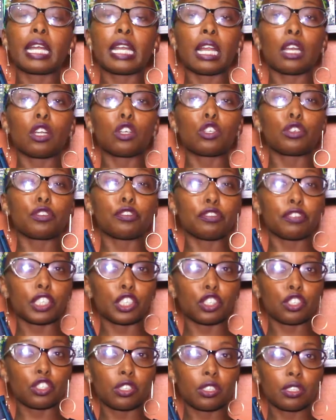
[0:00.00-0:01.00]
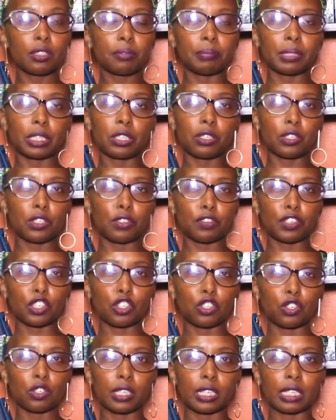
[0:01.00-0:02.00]
lot of fiction, because
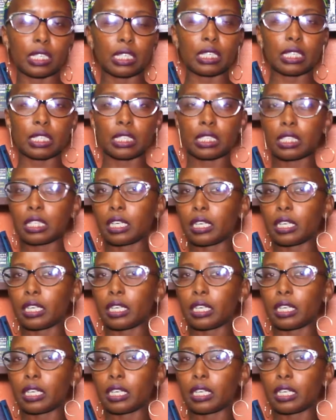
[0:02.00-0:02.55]
fiction is